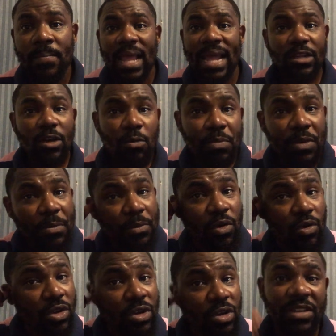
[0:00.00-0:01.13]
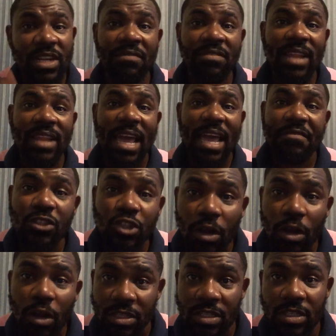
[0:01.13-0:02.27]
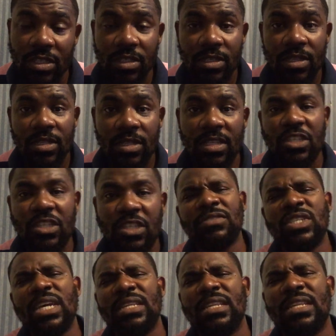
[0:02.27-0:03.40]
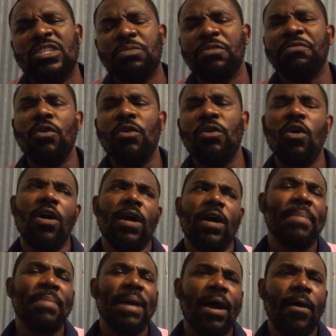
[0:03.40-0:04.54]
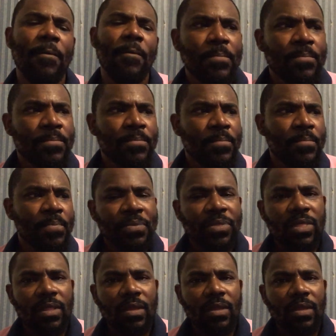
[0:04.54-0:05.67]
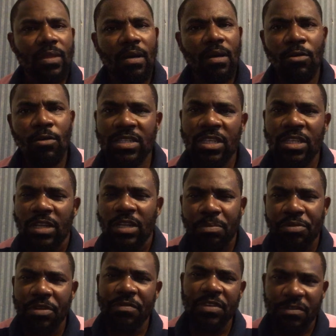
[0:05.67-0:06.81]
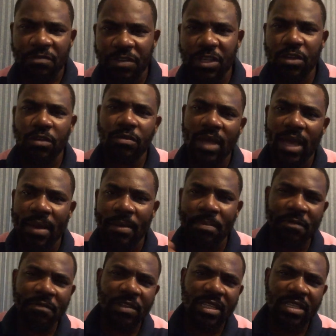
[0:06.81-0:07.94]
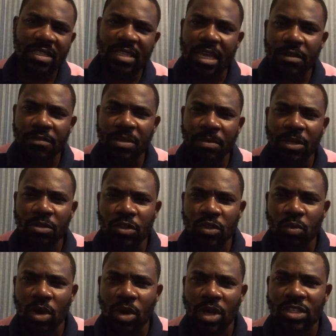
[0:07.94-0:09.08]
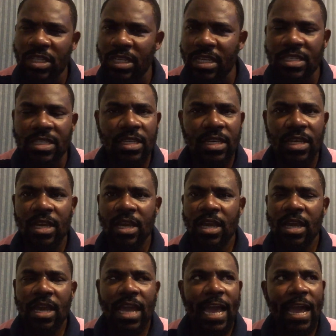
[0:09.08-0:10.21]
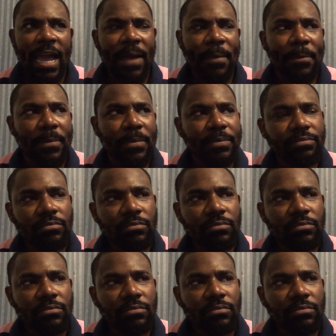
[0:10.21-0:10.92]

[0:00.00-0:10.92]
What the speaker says: I know people who don't even have life insurance. I've said this before about all this, in the previous video, but for the sake of somebody who's watching this, um,